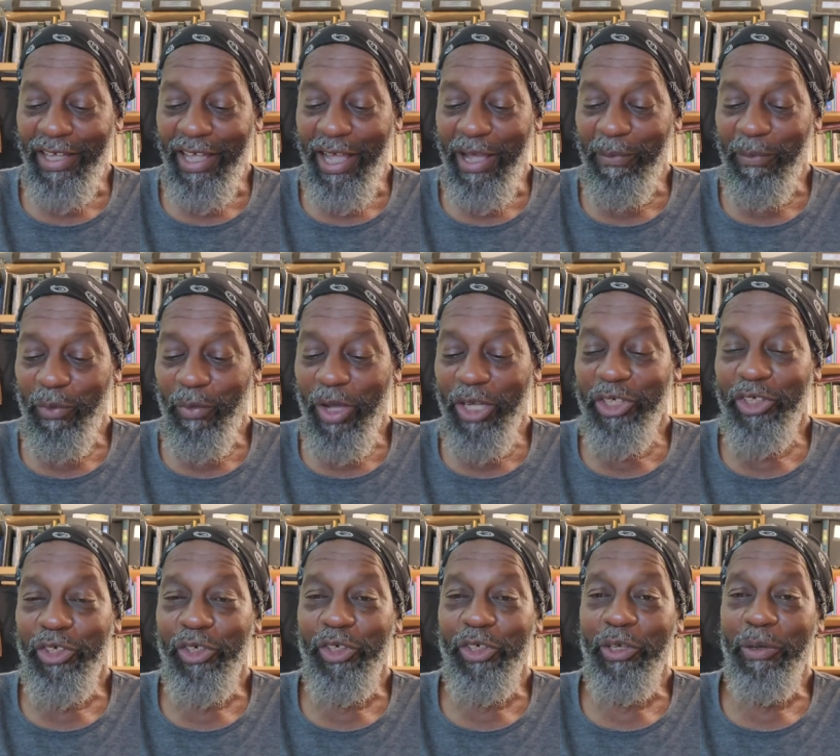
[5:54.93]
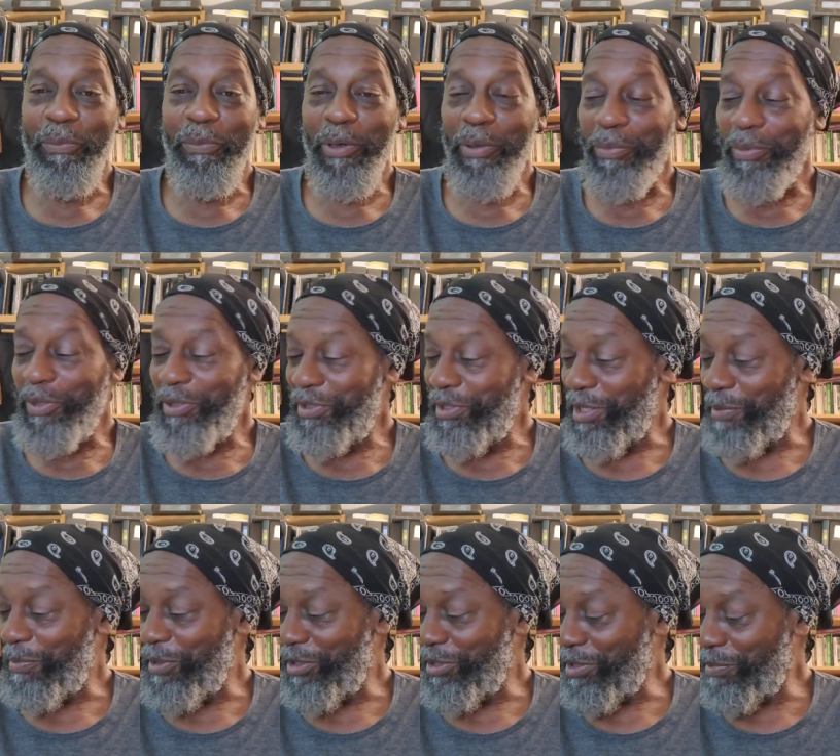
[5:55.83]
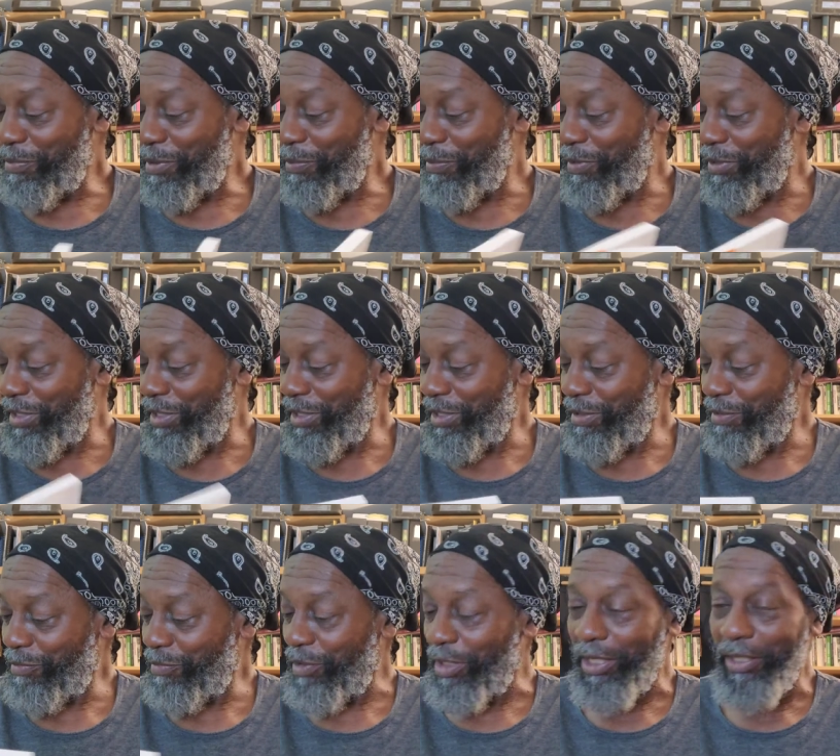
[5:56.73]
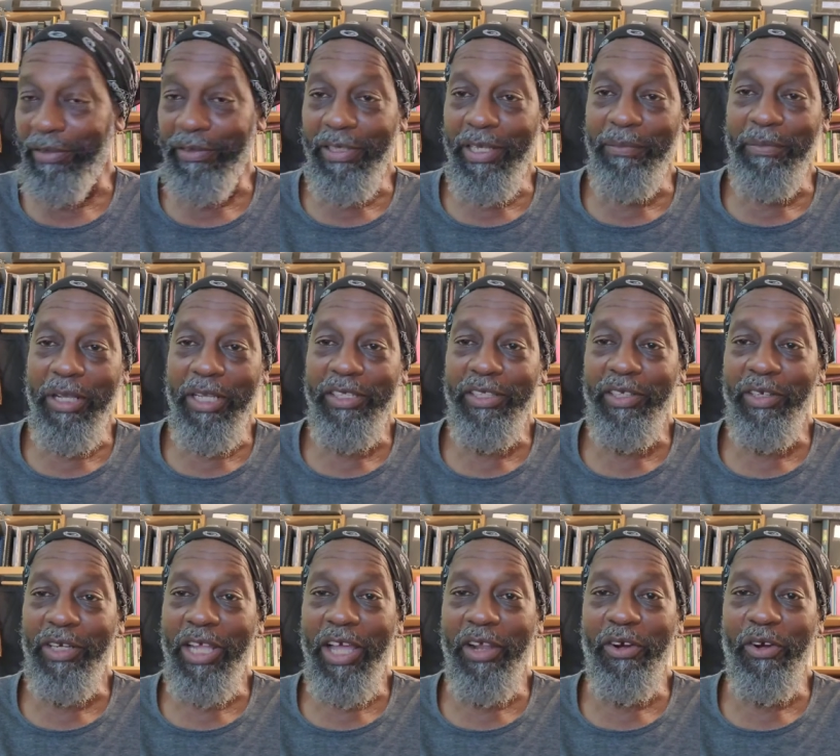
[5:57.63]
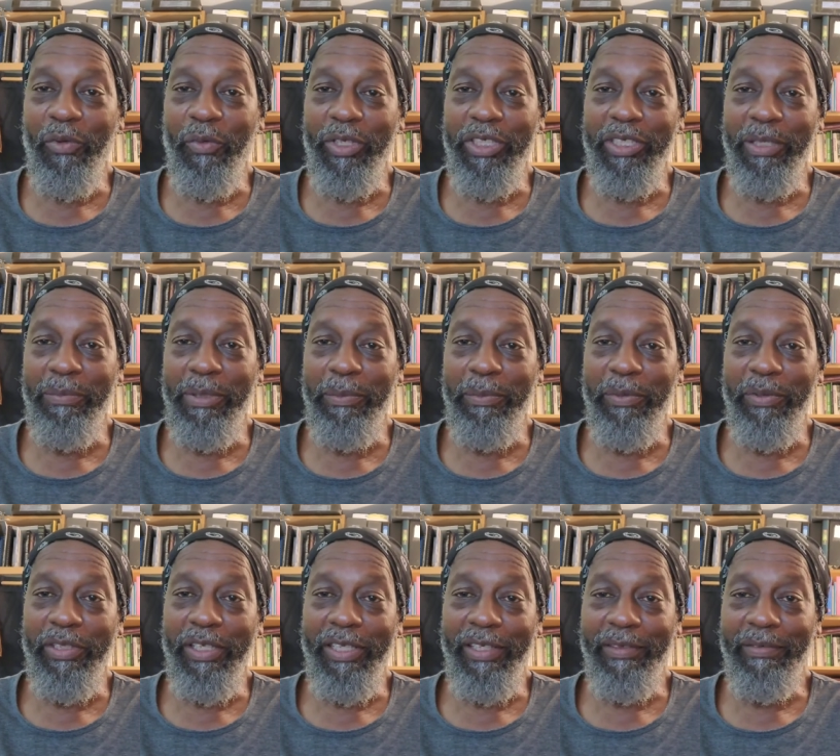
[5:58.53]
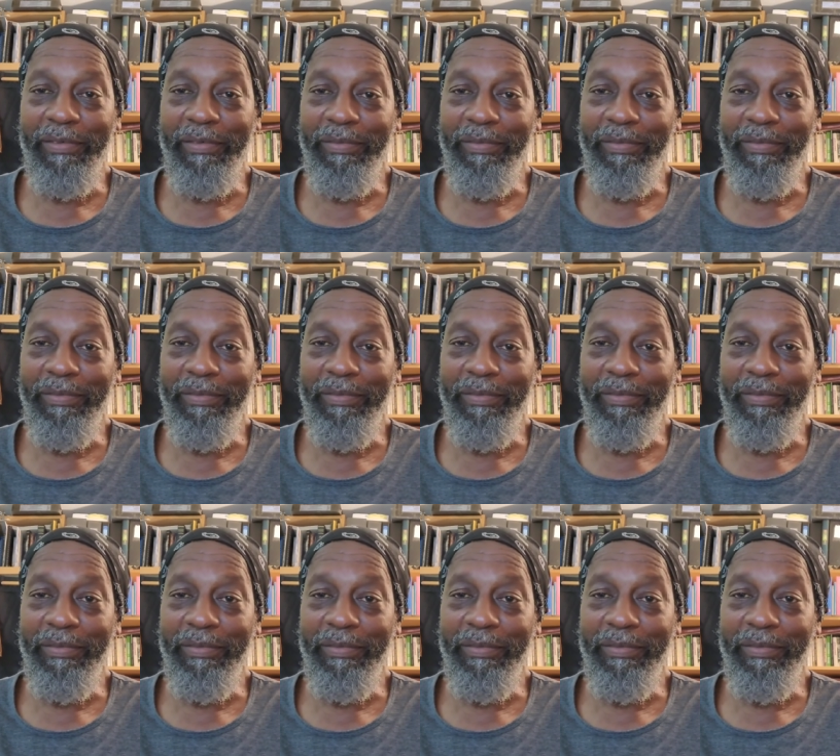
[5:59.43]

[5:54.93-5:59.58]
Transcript: I'm quite sure your purpose, I mean, some people think that, well, I'm not, so I don't know what some people think.